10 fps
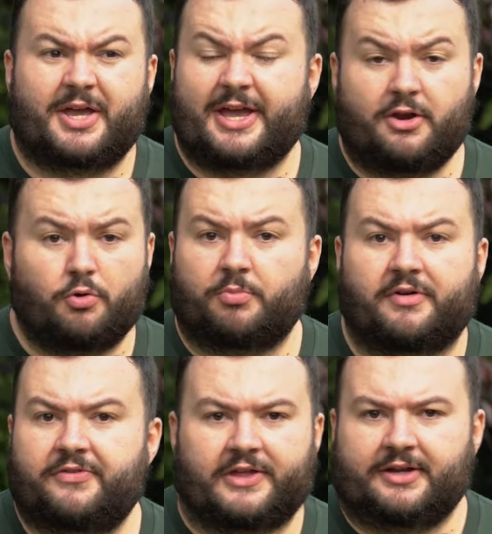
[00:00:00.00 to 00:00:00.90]
a number
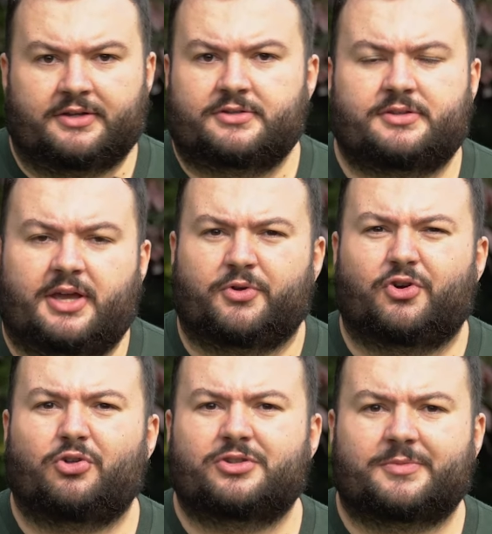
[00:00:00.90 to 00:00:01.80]
of things, but
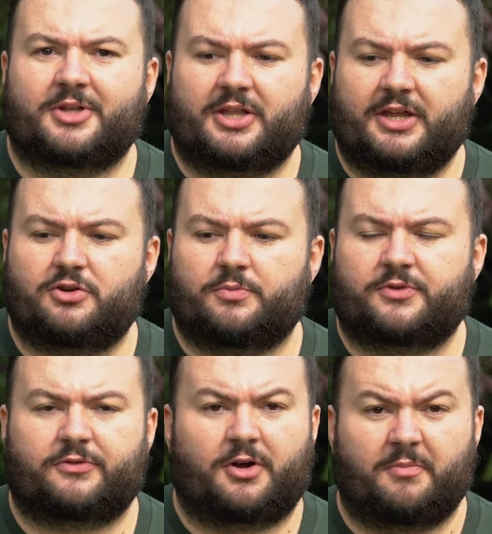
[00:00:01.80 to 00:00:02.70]
ultimately it comes
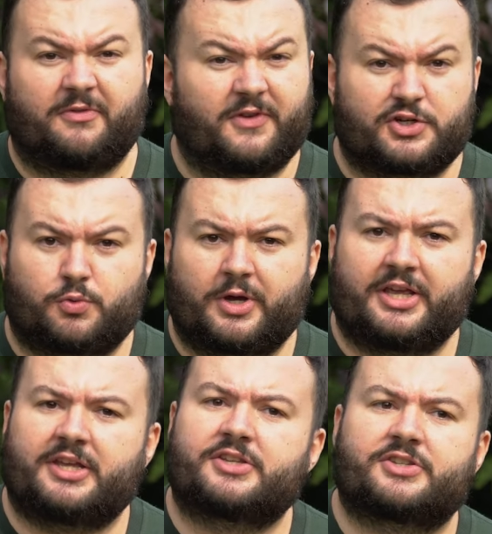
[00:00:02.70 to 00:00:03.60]
from fish
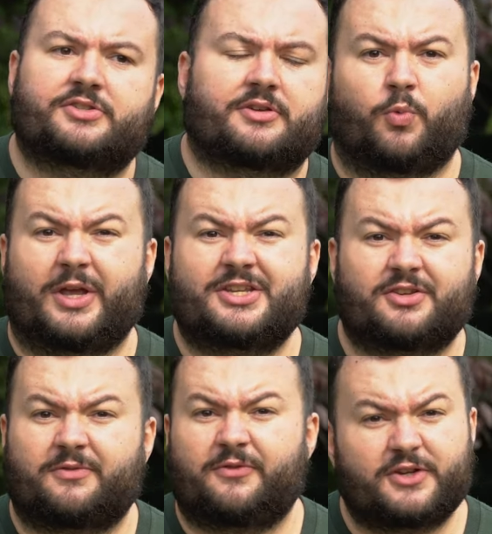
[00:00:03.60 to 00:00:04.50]
waste,
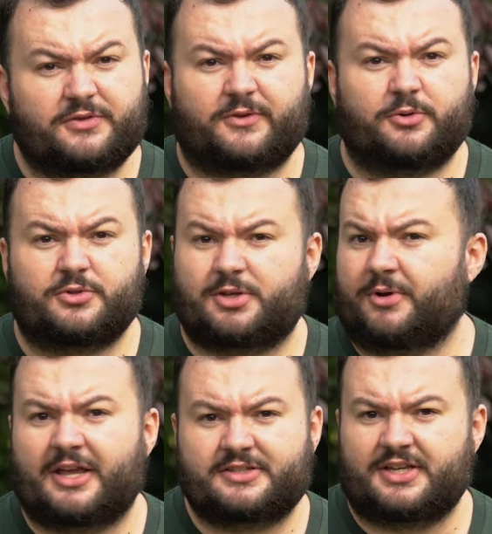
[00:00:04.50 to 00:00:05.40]
wasted fish food, so
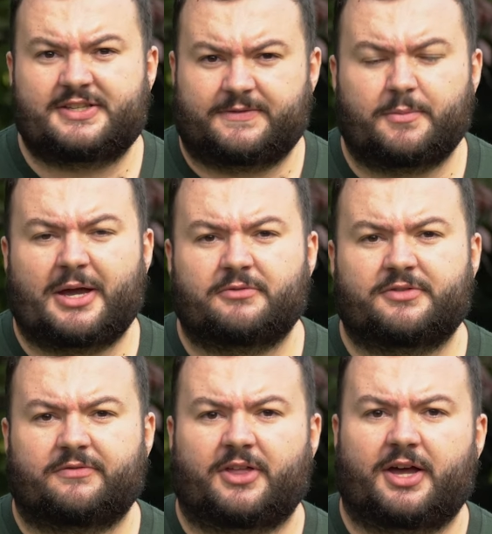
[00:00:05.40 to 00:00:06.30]
an excessive amount
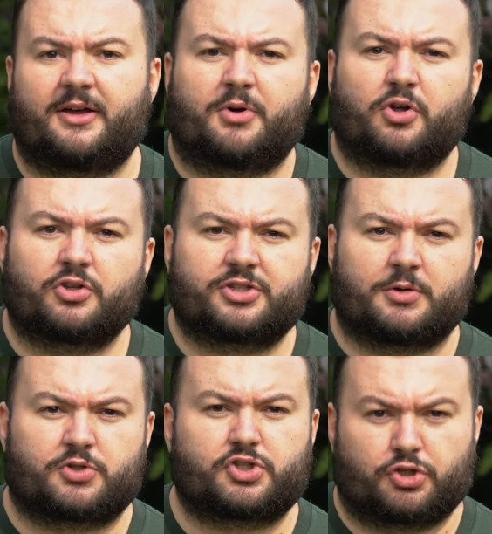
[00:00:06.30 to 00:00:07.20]
of that, but
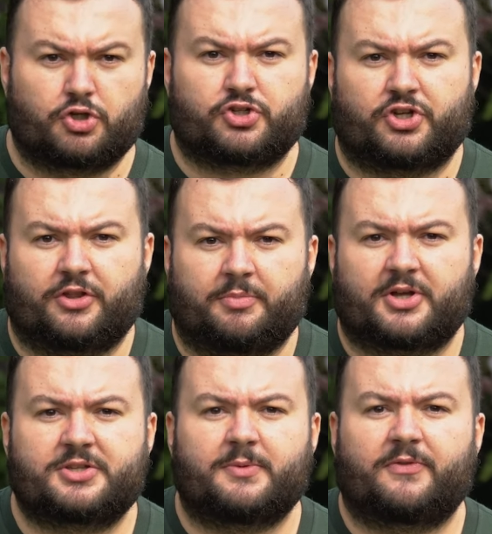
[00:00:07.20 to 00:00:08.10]
also sludge at the
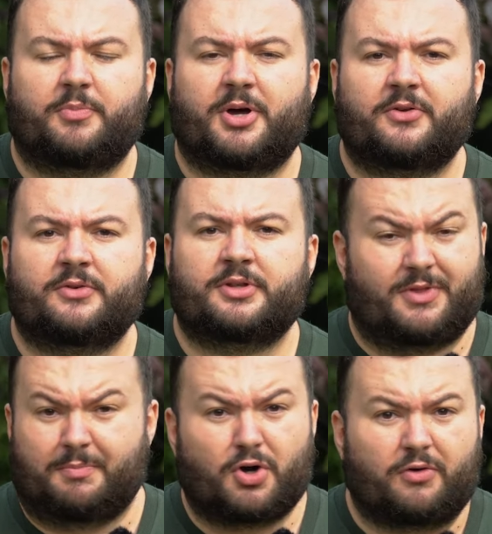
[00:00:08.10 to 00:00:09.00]
bottom of the pond.
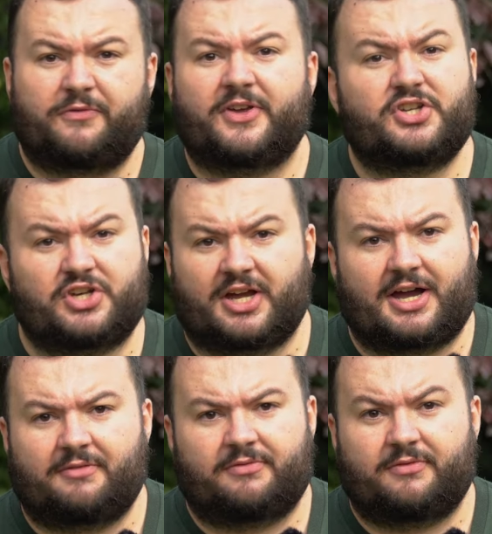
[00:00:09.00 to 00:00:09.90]
The more fish you
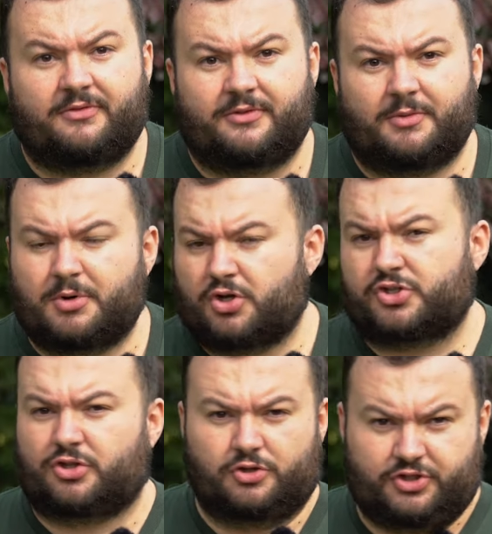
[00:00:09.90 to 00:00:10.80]
have, the more
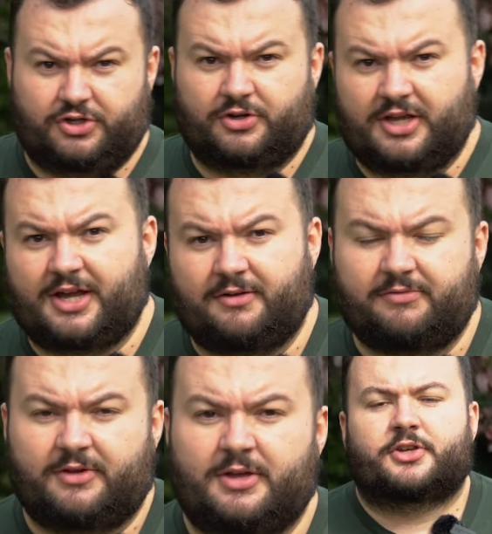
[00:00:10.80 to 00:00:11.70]
sludge you're going to
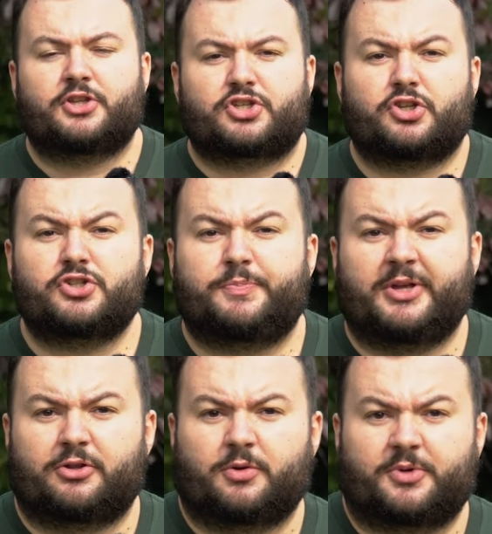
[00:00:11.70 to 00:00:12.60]
have. So the sludge
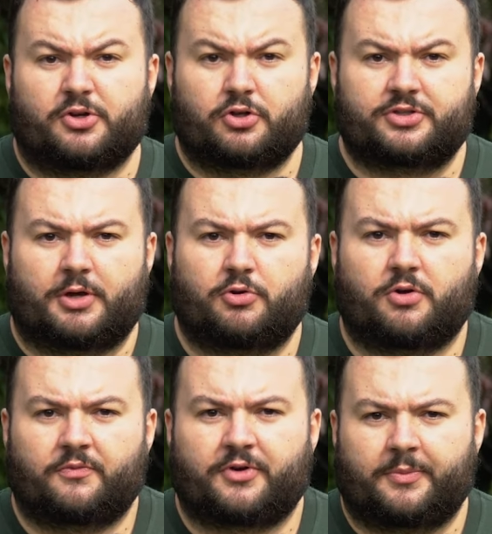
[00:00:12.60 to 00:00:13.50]
buildup can also
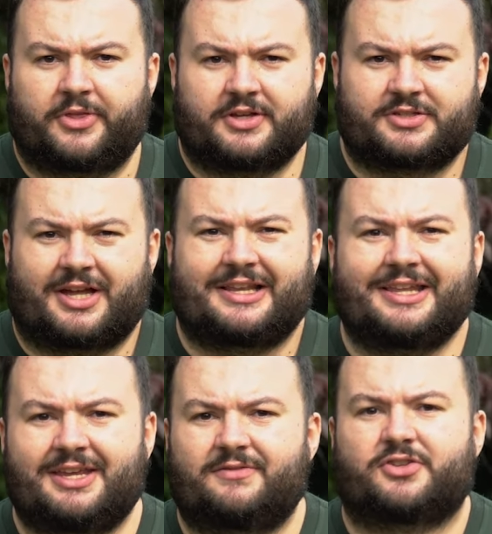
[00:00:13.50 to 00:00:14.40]
come from things like
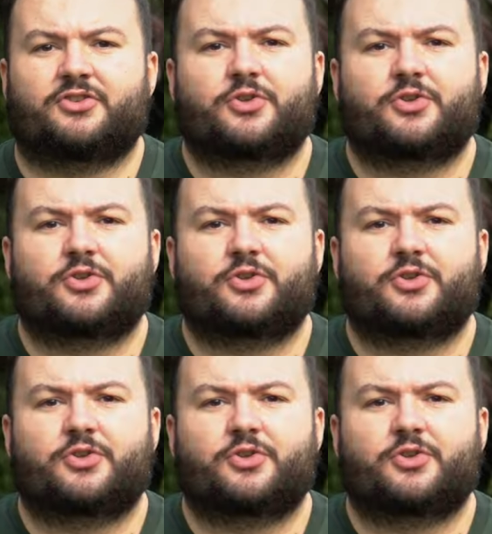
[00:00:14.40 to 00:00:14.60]
leaves and